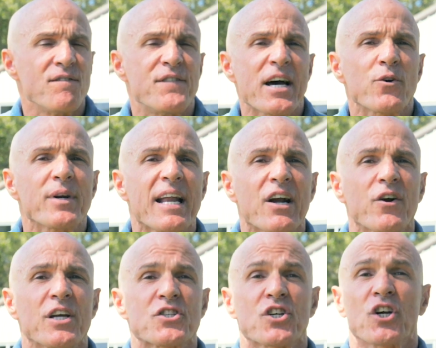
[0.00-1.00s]

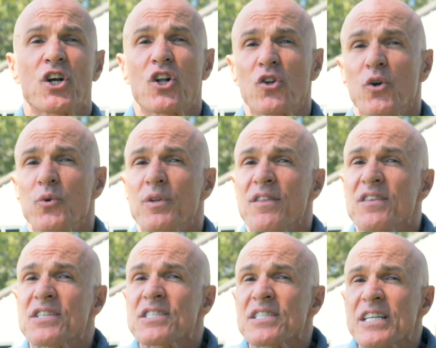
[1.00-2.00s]
Veterinarians conclude that
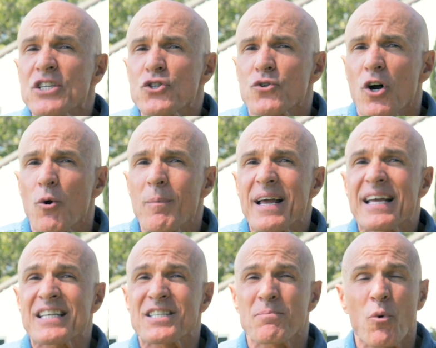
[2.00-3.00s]
this syndrome
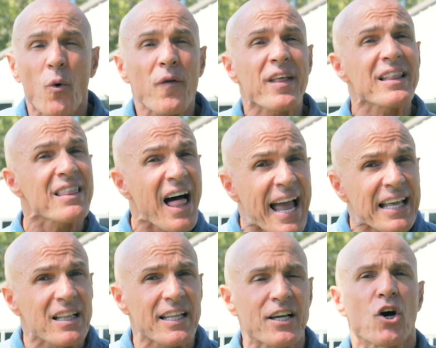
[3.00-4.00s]
is more than
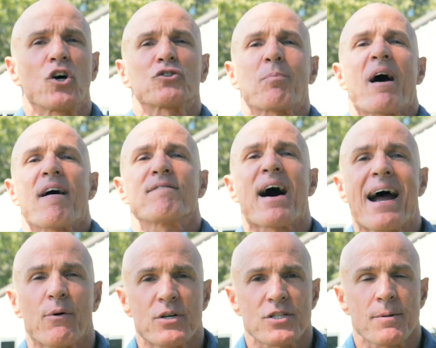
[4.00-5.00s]
likely caused by a
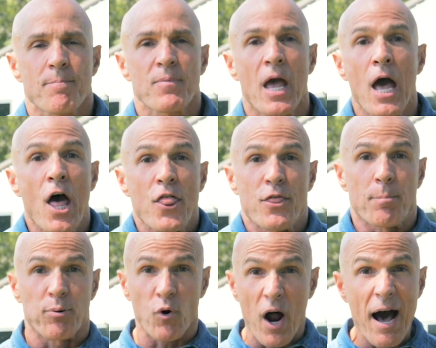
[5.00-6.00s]
virus. The
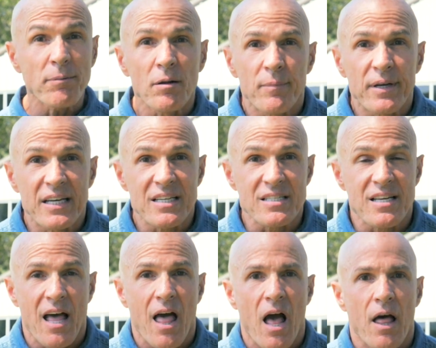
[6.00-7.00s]
problem is
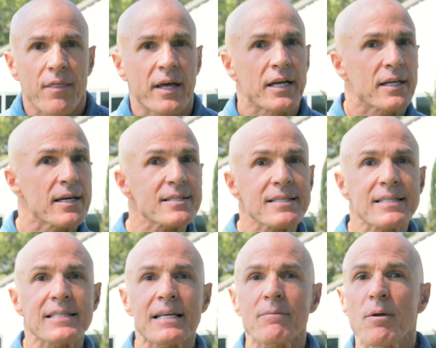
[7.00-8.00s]
that it doesn't
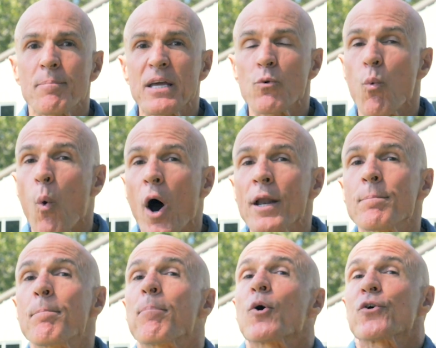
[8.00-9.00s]
seem to be one
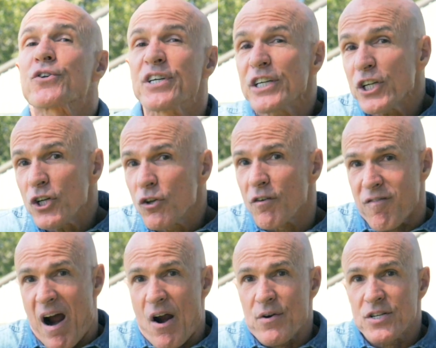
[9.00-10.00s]
particular
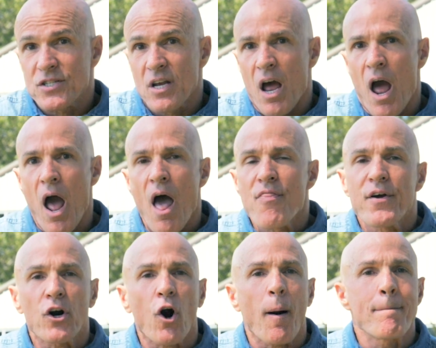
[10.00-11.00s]
virus.
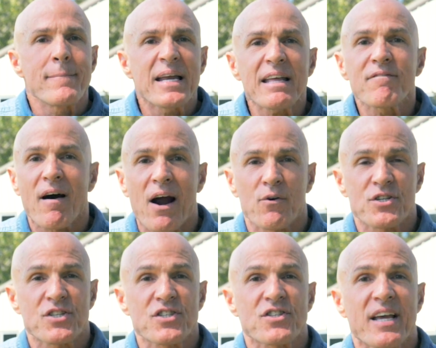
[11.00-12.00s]
There are many
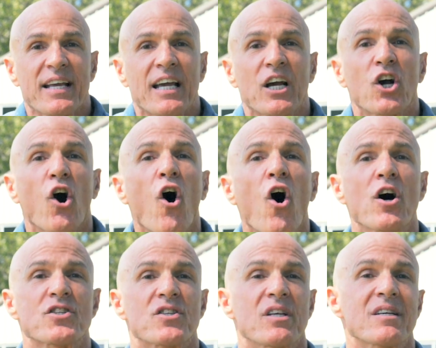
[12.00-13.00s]
viruses that can
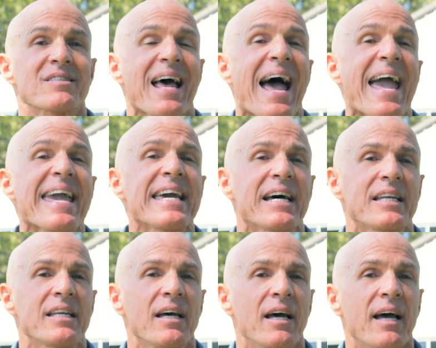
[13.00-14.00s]
cause this
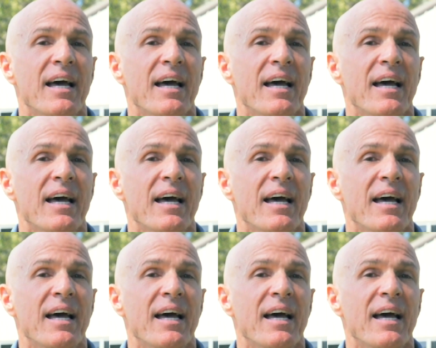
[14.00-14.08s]
and